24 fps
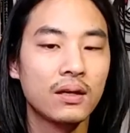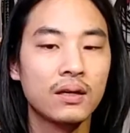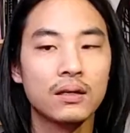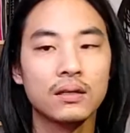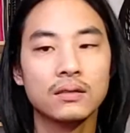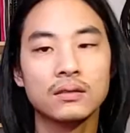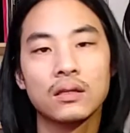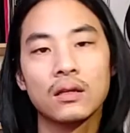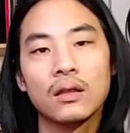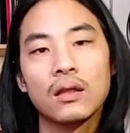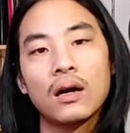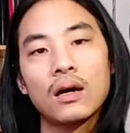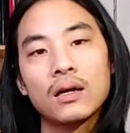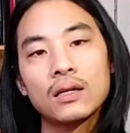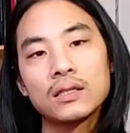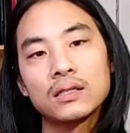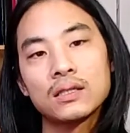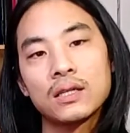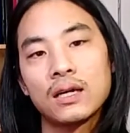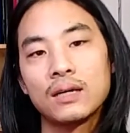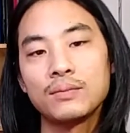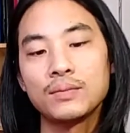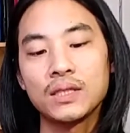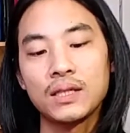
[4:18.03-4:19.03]
Because a lot of
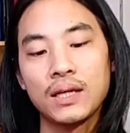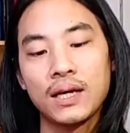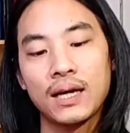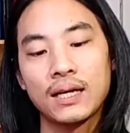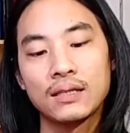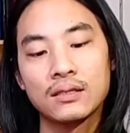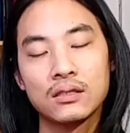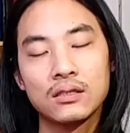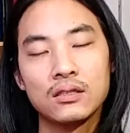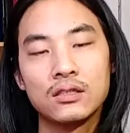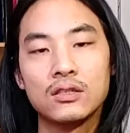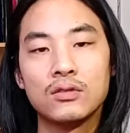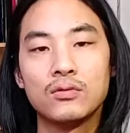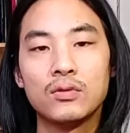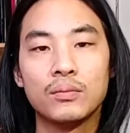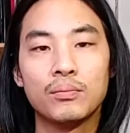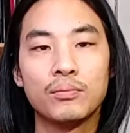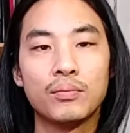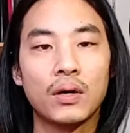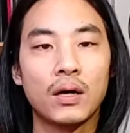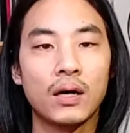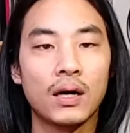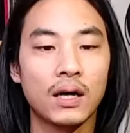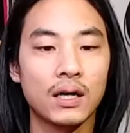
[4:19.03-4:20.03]
times it has to do with
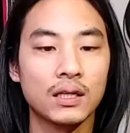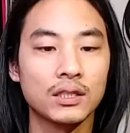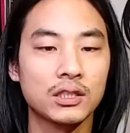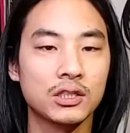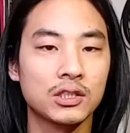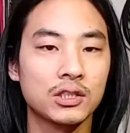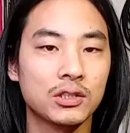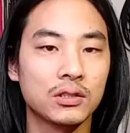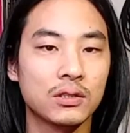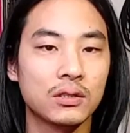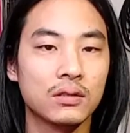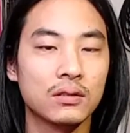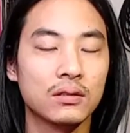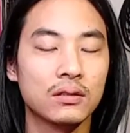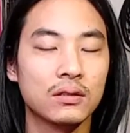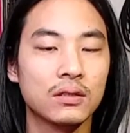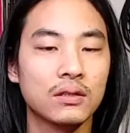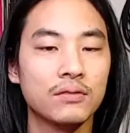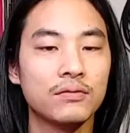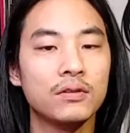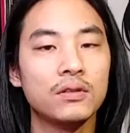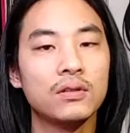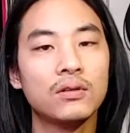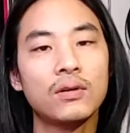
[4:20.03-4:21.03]
posture.
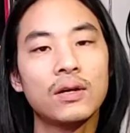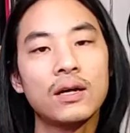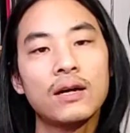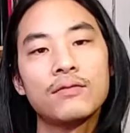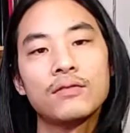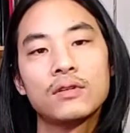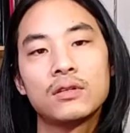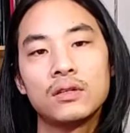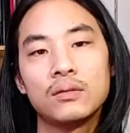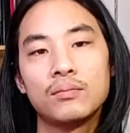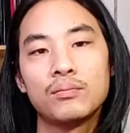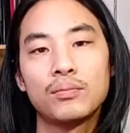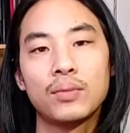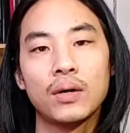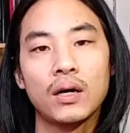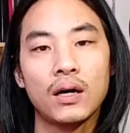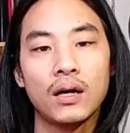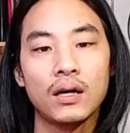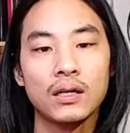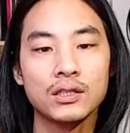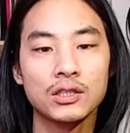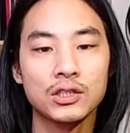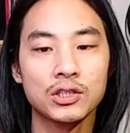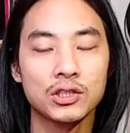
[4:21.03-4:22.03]
If you don't have good
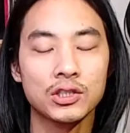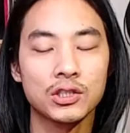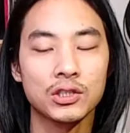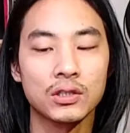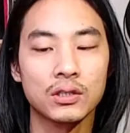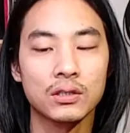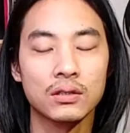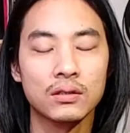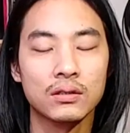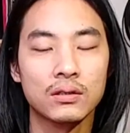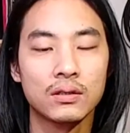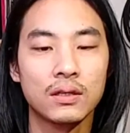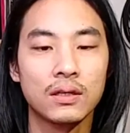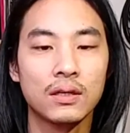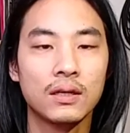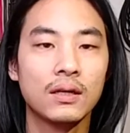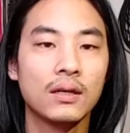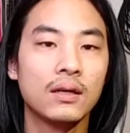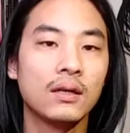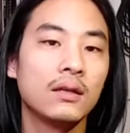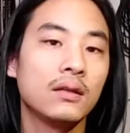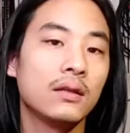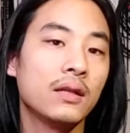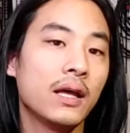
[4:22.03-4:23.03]
posture,
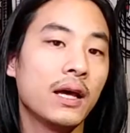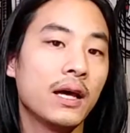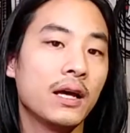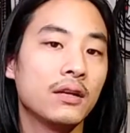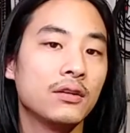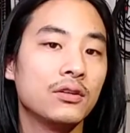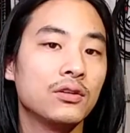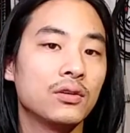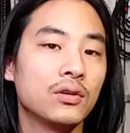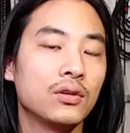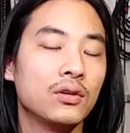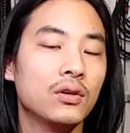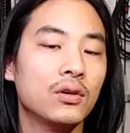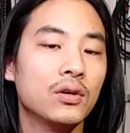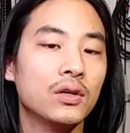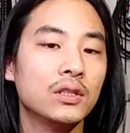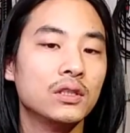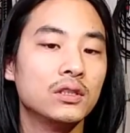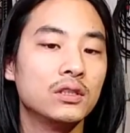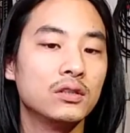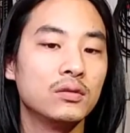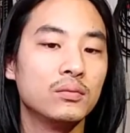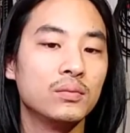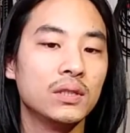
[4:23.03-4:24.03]
then you're
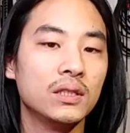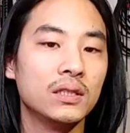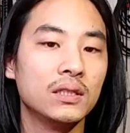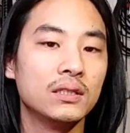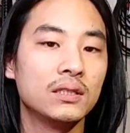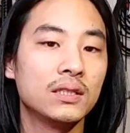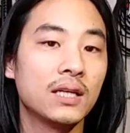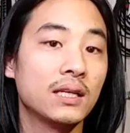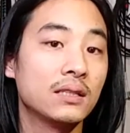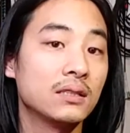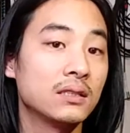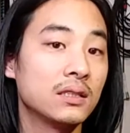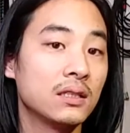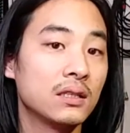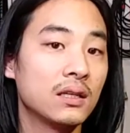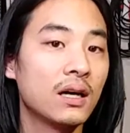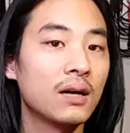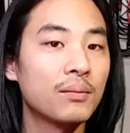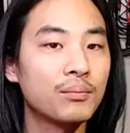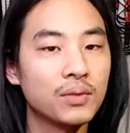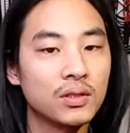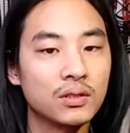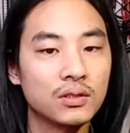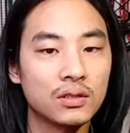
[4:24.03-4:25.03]
going to be tensing
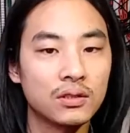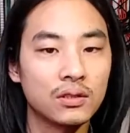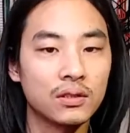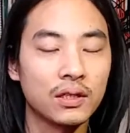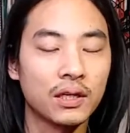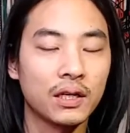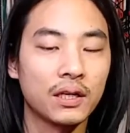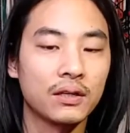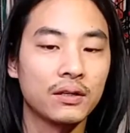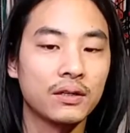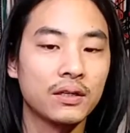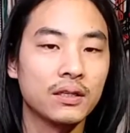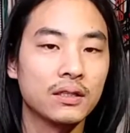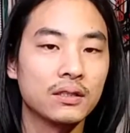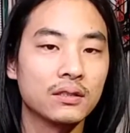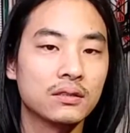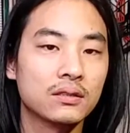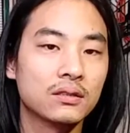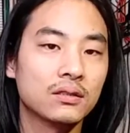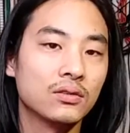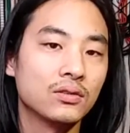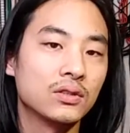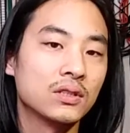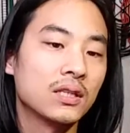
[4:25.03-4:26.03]
up in certain areas.
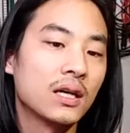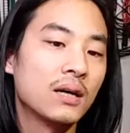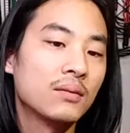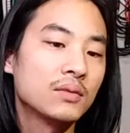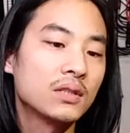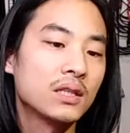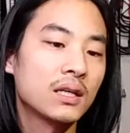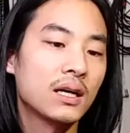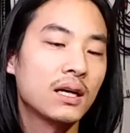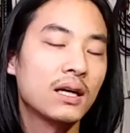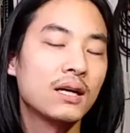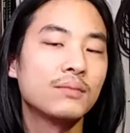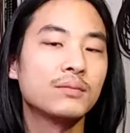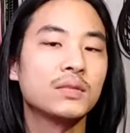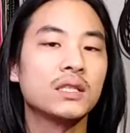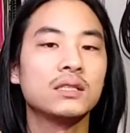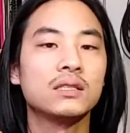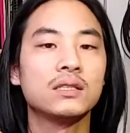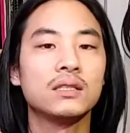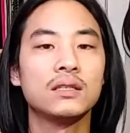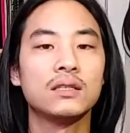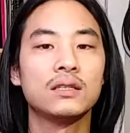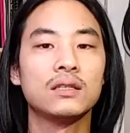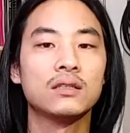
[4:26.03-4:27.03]
So sometimes I
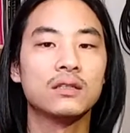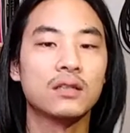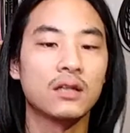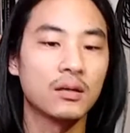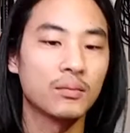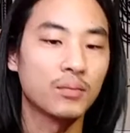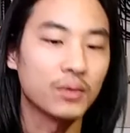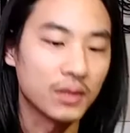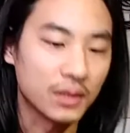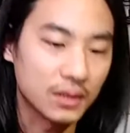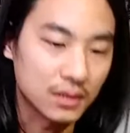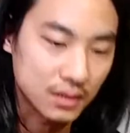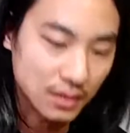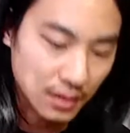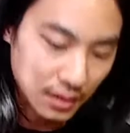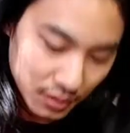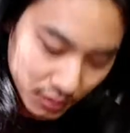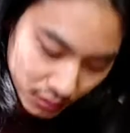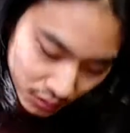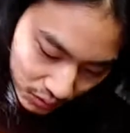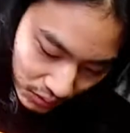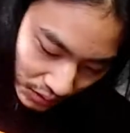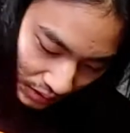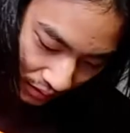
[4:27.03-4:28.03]
see guitar players kind
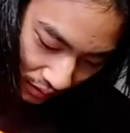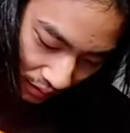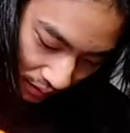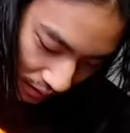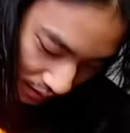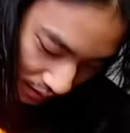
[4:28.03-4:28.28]
of go like